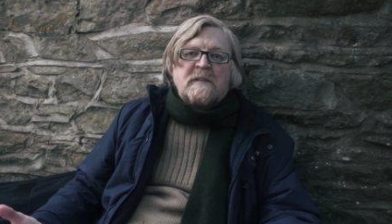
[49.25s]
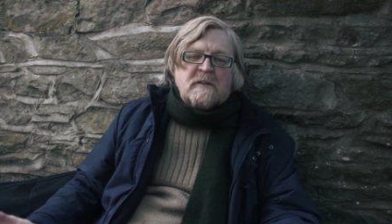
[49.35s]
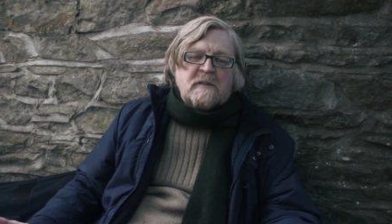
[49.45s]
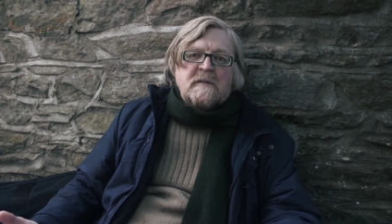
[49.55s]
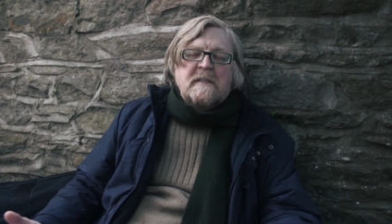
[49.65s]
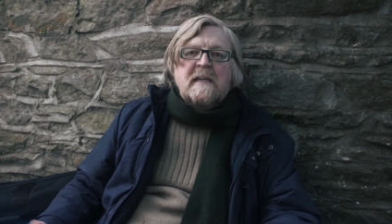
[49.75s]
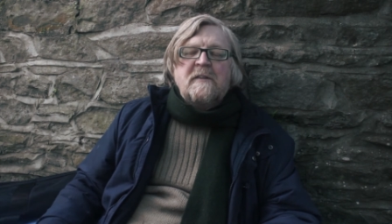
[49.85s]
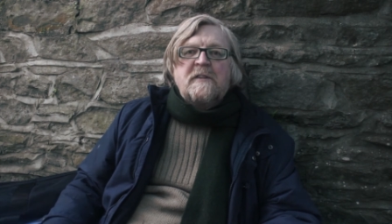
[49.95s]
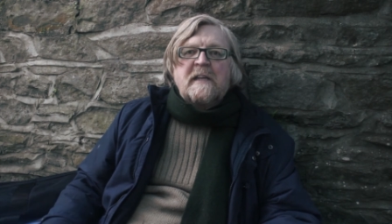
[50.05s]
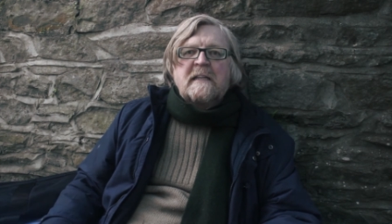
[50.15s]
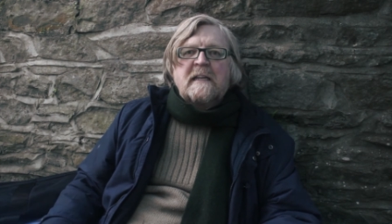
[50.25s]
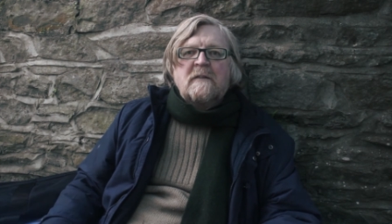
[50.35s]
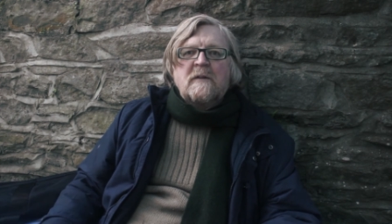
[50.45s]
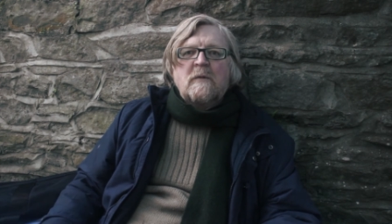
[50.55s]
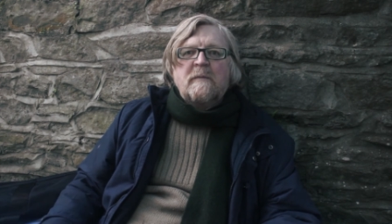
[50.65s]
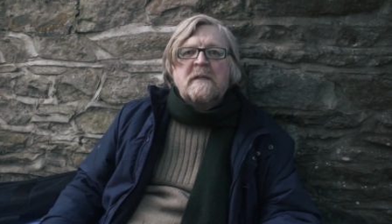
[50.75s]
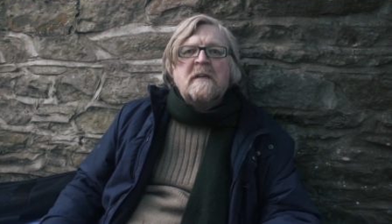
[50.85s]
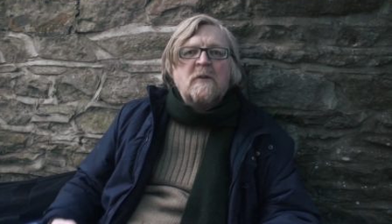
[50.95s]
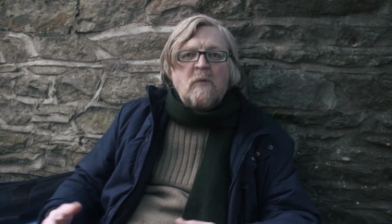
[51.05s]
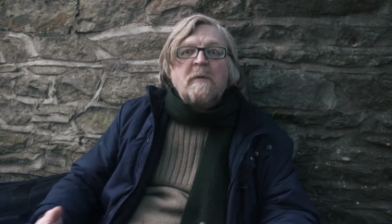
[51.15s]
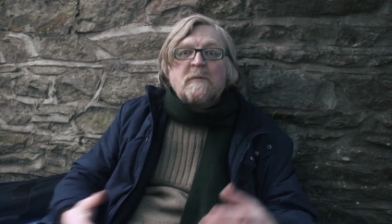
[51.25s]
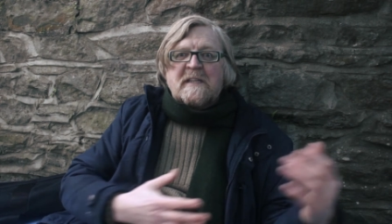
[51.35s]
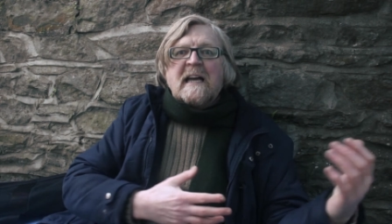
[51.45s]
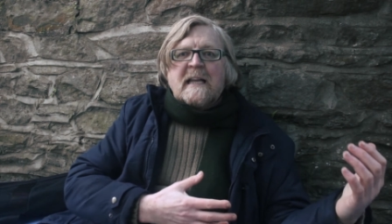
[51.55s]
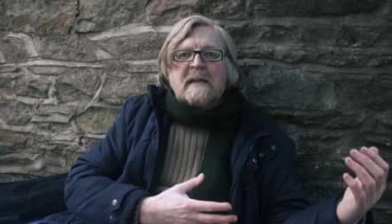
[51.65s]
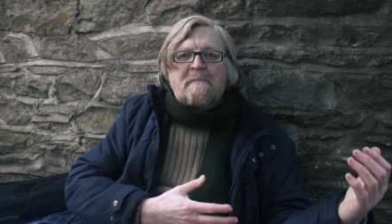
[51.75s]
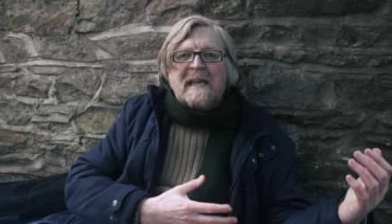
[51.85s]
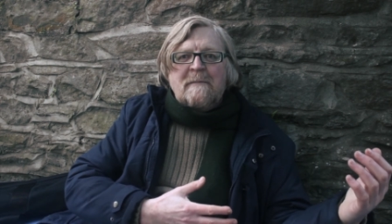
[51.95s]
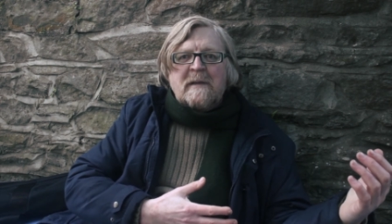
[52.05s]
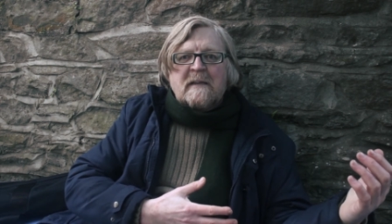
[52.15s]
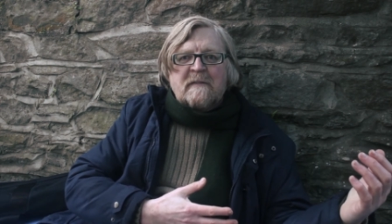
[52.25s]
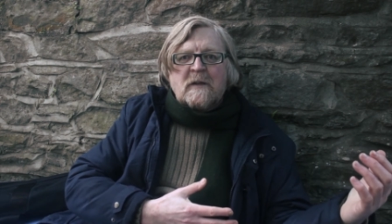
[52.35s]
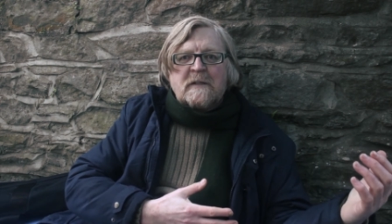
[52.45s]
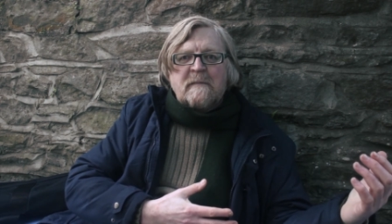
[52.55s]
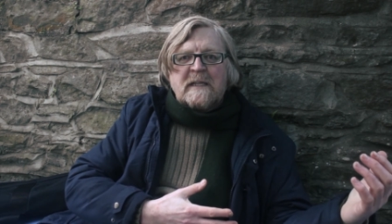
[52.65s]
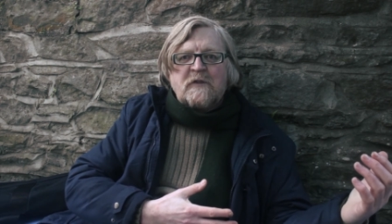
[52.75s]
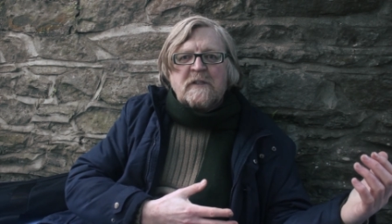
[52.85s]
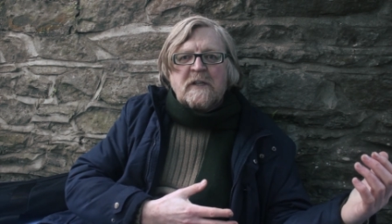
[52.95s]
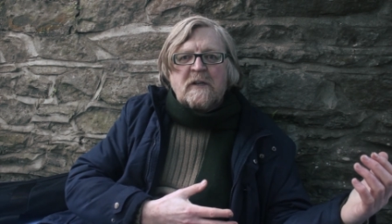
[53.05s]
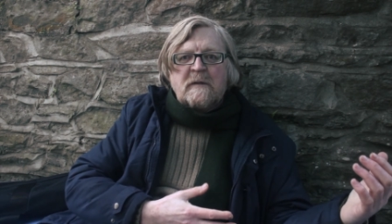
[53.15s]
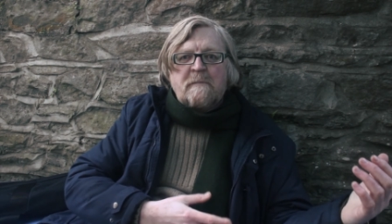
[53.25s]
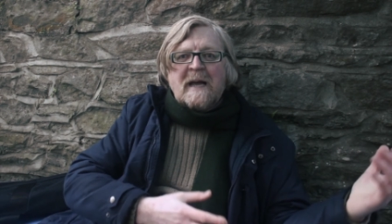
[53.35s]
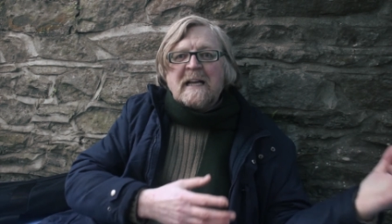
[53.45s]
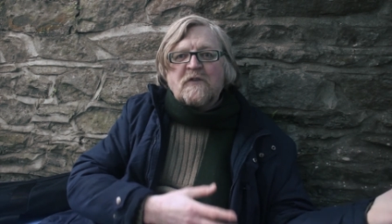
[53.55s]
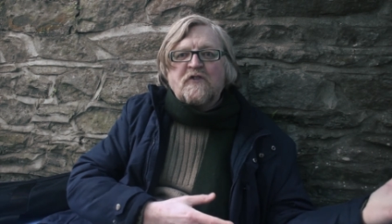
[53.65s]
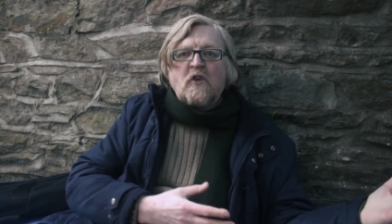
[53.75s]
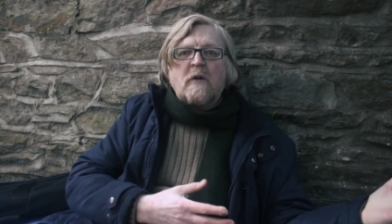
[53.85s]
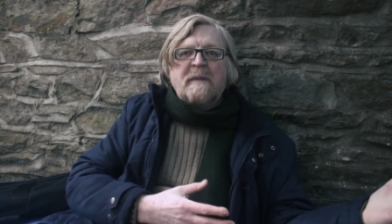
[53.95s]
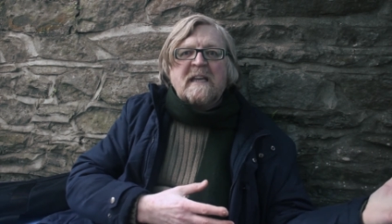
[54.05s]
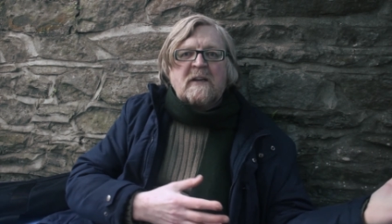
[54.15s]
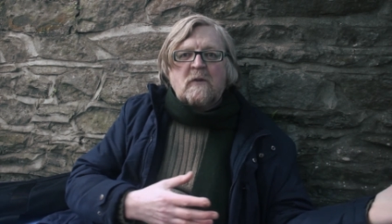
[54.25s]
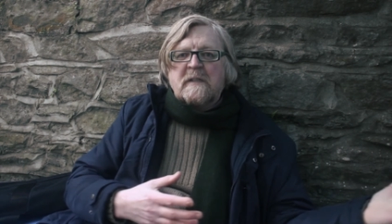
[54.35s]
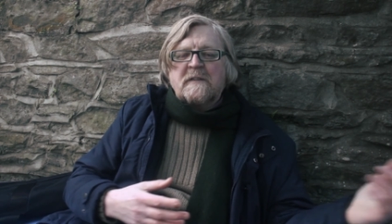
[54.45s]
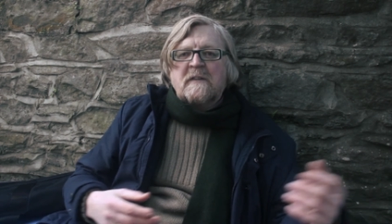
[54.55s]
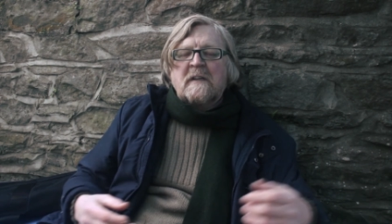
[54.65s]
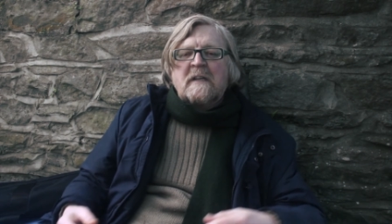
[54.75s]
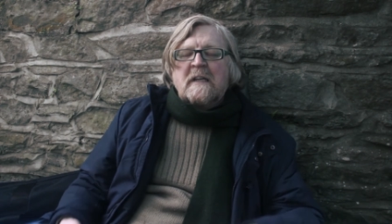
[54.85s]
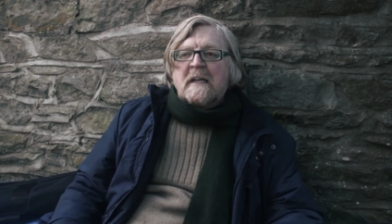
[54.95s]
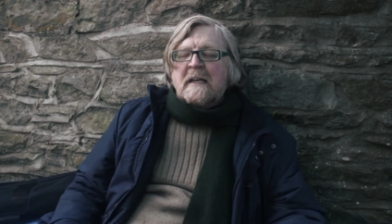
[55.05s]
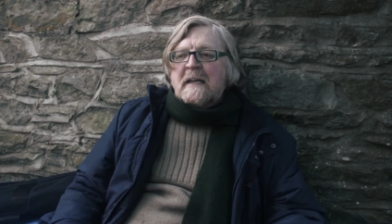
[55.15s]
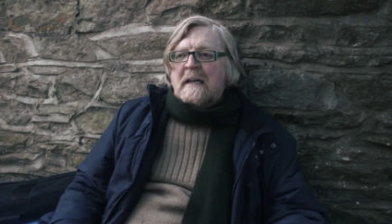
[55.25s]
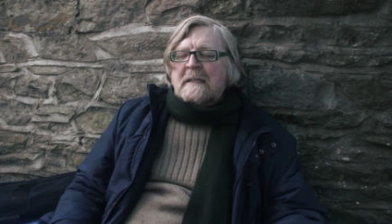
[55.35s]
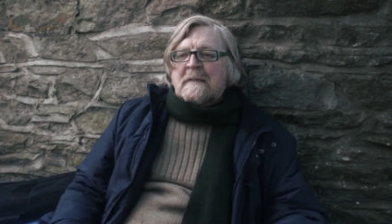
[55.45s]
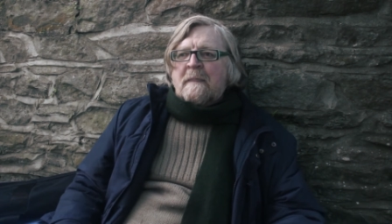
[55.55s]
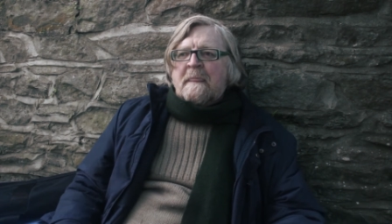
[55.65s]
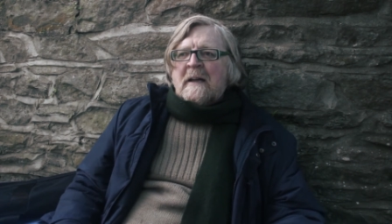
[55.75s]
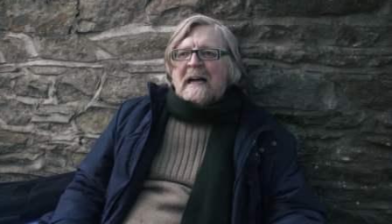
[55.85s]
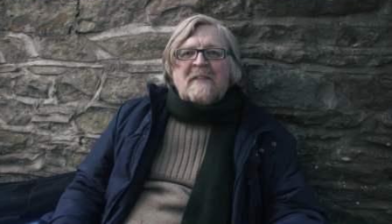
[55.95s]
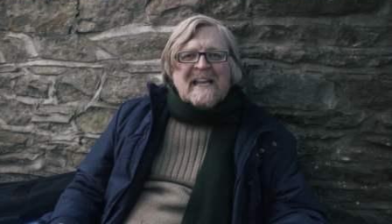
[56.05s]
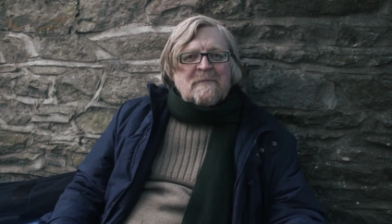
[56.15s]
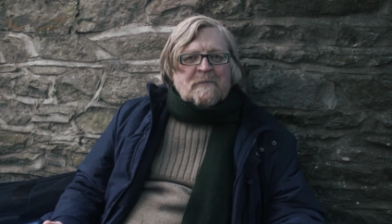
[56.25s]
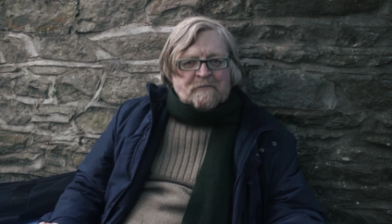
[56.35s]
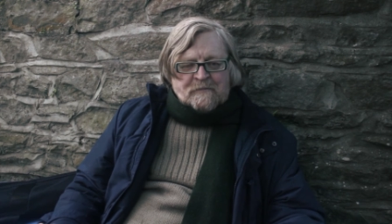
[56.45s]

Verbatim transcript: So there's this other thing now. The woman, the woman was carrying a baby. I forgot to mention, you know, and a bag of shopping and all this. And then